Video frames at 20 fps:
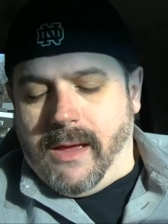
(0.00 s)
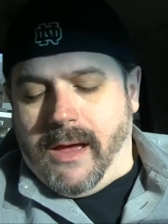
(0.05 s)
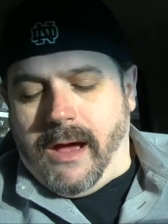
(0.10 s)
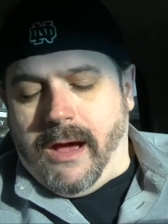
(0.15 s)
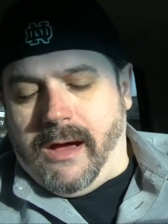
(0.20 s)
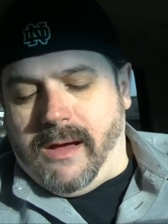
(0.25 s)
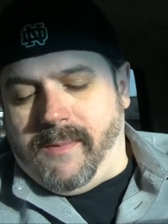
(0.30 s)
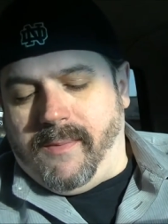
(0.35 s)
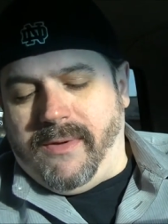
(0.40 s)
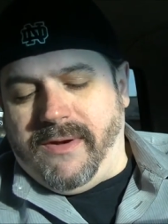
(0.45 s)

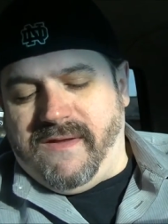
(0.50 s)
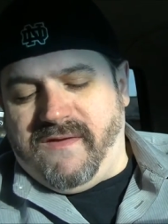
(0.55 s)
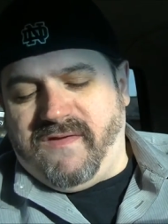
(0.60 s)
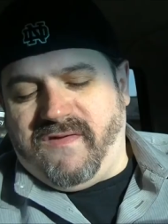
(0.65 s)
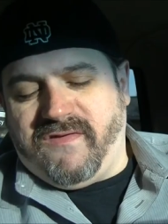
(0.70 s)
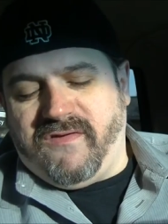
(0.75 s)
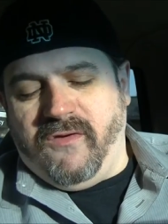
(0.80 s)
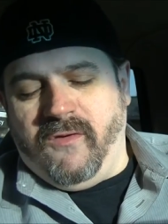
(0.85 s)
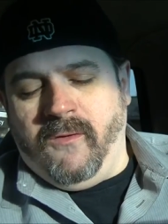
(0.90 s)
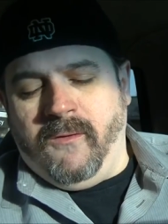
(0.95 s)
Uh, but as
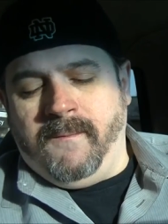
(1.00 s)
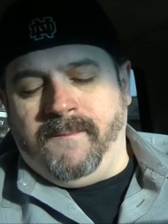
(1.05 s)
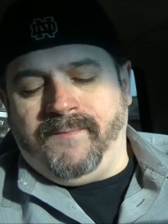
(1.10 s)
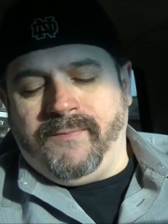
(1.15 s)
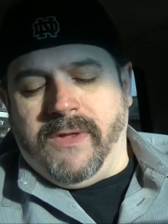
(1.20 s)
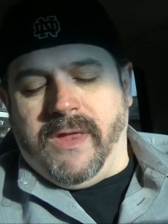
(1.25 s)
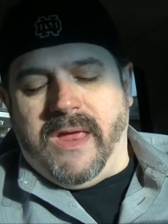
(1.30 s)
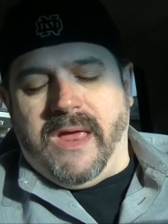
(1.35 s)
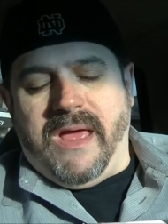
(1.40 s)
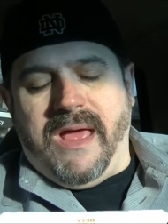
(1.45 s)
soon
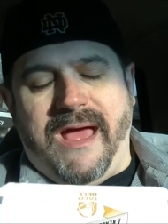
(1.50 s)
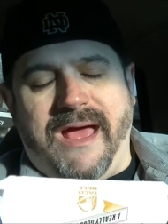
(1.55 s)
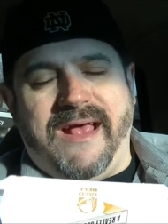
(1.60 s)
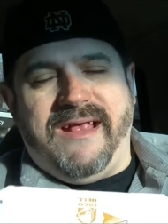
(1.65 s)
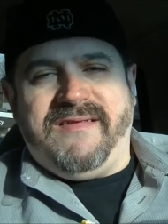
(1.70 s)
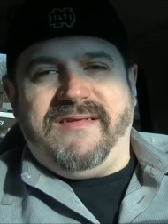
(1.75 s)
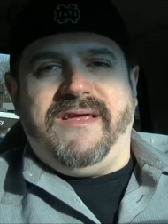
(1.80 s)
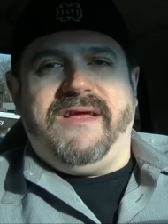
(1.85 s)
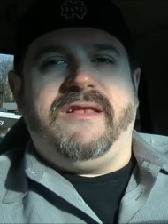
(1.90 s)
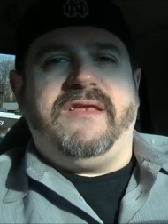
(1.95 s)

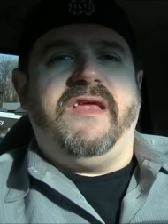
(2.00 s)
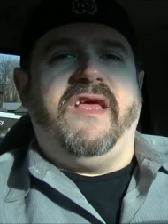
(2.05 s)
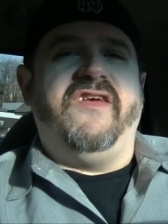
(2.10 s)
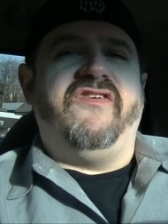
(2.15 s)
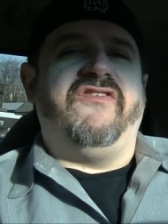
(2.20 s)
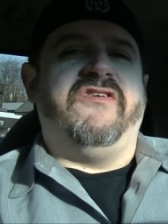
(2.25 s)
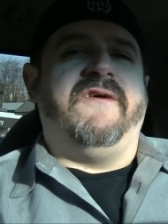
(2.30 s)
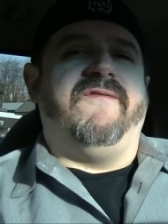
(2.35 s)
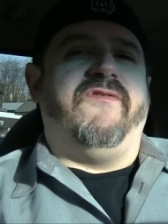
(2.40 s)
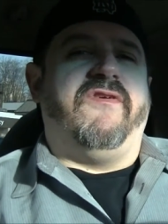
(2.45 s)
as the
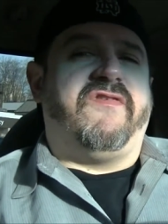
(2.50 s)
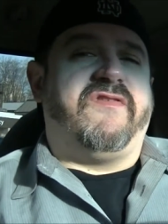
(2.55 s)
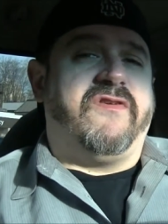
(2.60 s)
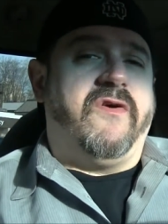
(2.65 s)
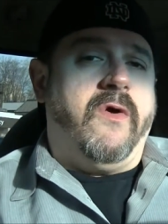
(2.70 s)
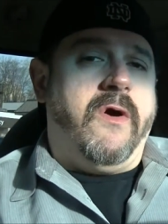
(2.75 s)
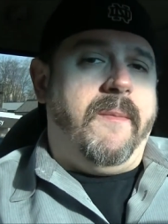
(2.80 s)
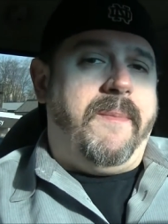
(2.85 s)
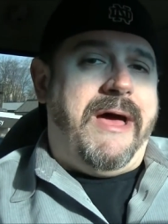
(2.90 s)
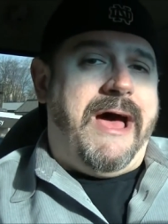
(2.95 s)
addition of the
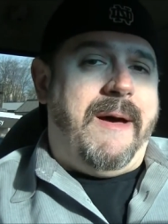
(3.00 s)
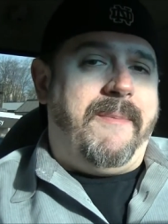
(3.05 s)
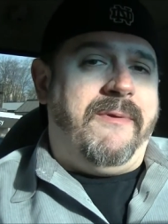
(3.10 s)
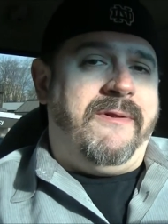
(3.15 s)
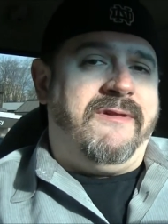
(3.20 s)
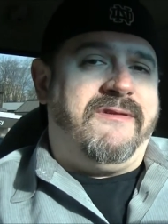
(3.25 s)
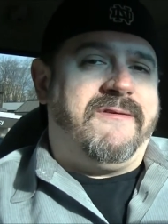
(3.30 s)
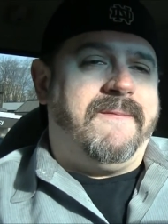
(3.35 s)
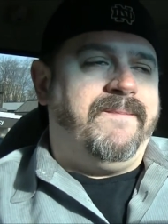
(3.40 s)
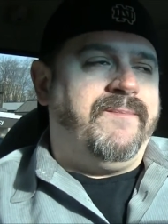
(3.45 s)
syrup
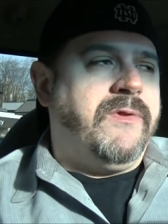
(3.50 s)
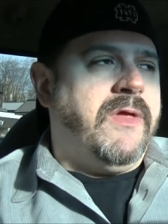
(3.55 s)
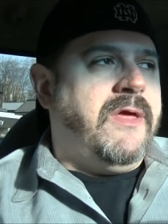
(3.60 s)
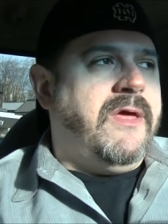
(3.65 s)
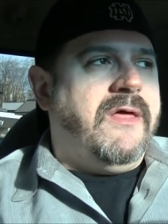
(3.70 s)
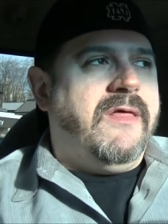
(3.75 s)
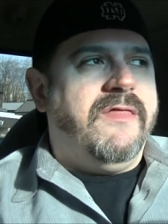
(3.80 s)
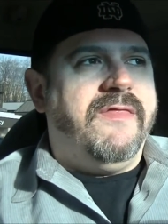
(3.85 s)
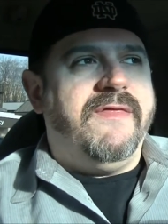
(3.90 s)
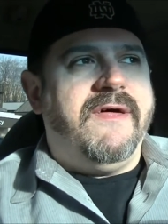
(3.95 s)
happens,
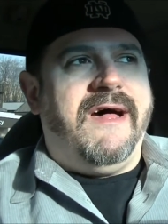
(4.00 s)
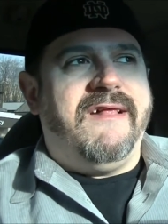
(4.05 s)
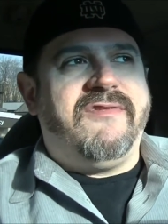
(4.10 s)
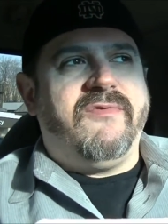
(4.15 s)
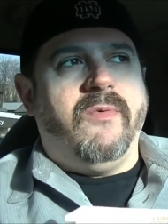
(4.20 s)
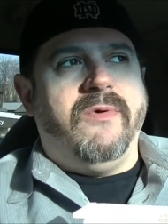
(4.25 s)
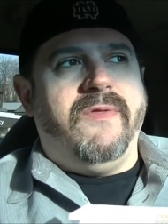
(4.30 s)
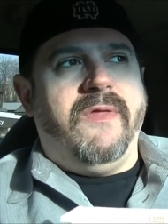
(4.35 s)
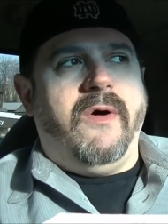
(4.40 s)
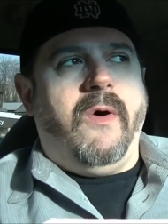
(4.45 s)
that's
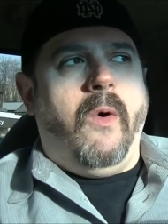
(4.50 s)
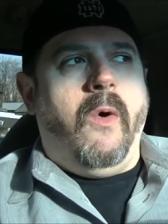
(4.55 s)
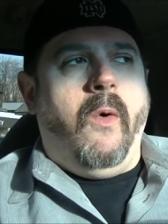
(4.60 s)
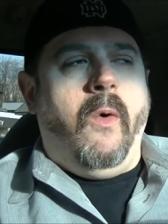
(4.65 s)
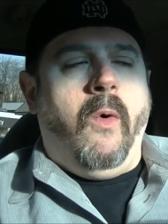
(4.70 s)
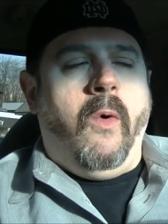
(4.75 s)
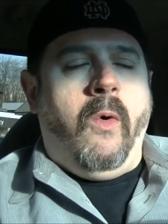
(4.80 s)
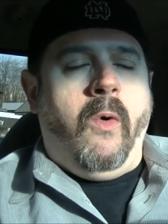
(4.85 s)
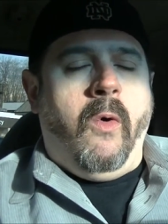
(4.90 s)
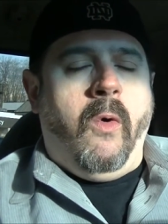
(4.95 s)
when the
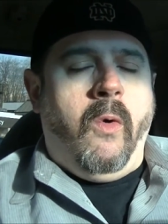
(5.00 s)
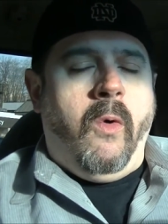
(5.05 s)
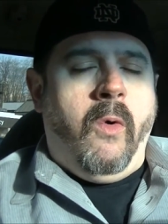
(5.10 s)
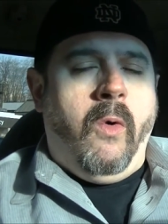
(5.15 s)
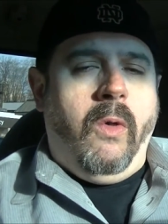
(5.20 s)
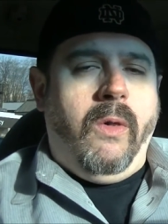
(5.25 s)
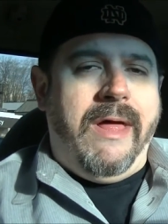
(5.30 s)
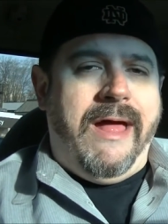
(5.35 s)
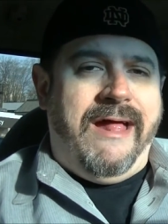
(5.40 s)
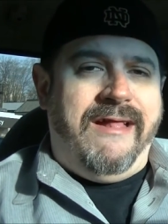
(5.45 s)

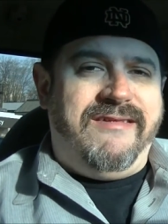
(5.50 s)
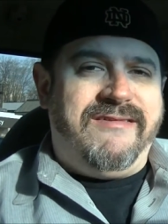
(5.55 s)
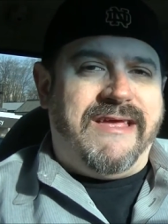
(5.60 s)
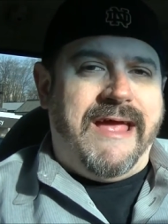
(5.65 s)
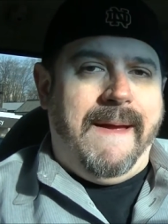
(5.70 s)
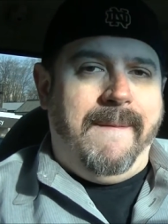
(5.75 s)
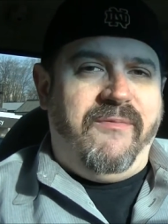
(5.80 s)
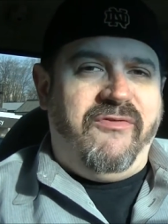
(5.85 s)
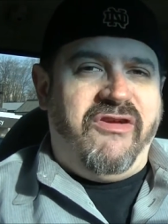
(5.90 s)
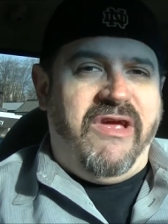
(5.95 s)
whole
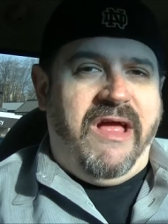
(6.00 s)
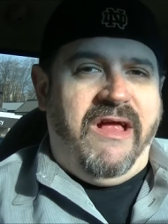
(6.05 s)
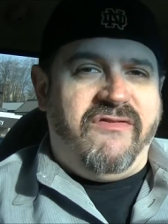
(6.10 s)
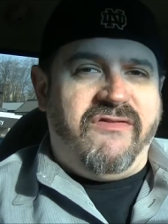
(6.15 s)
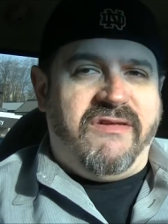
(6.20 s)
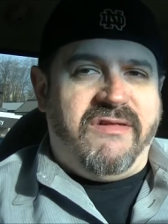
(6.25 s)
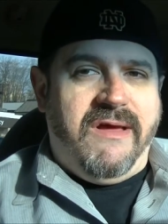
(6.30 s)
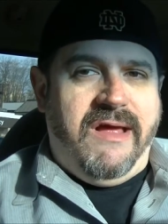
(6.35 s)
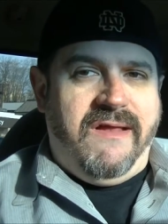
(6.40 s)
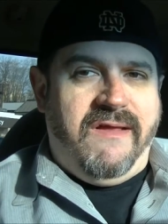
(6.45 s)
landscape
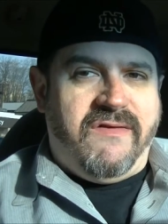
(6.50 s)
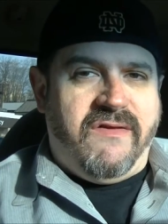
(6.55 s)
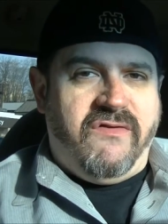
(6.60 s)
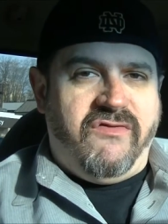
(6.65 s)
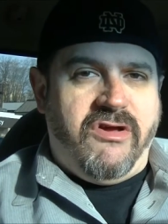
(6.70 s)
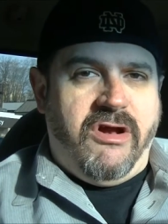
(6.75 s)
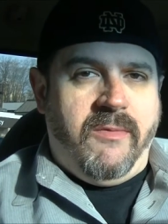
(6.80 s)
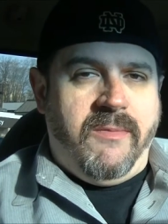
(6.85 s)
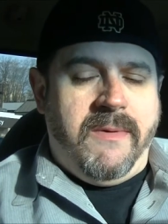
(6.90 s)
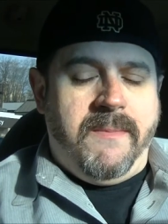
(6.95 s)
changes, ladies and
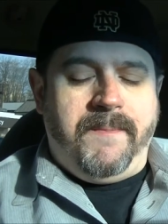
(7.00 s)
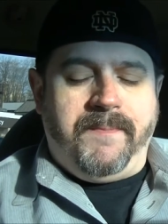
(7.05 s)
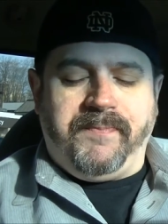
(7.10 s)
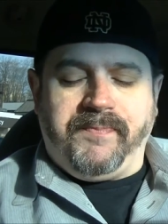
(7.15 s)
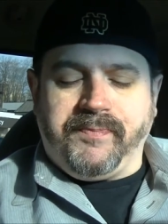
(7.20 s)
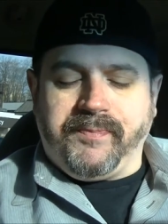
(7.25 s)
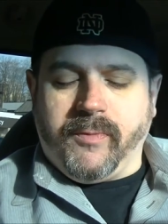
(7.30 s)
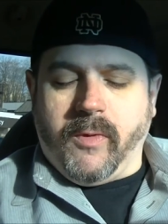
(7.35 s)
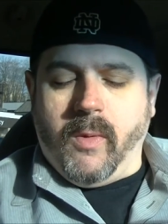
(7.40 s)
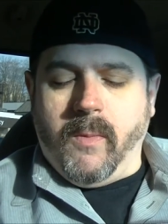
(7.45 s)
gentlemen.
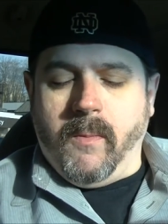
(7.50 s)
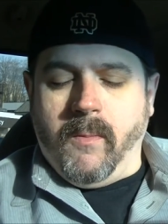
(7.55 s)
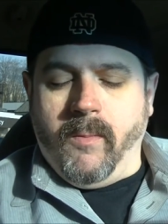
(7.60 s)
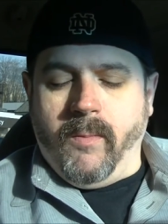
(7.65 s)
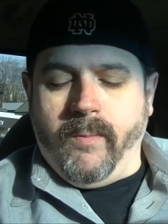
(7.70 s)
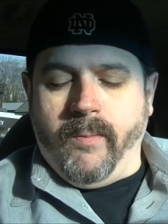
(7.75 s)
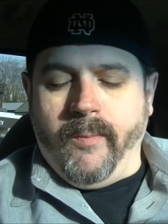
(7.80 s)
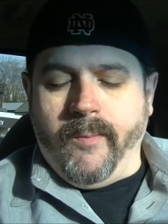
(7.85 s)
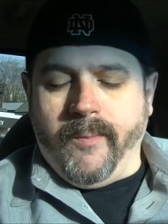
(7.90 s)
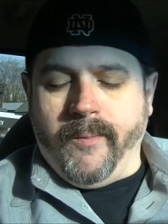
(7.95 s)
Mm
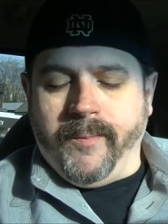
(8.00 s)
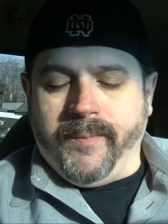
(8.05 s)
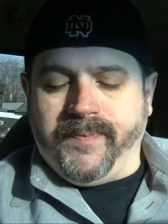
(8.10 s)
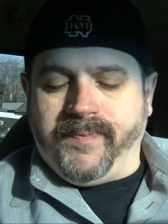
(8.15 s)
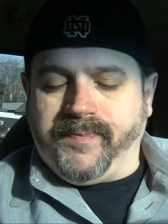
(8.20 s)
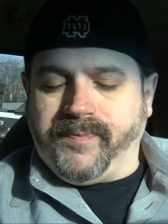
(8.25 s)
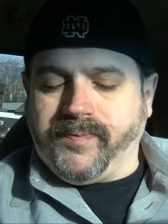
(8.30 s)
-mm -mm.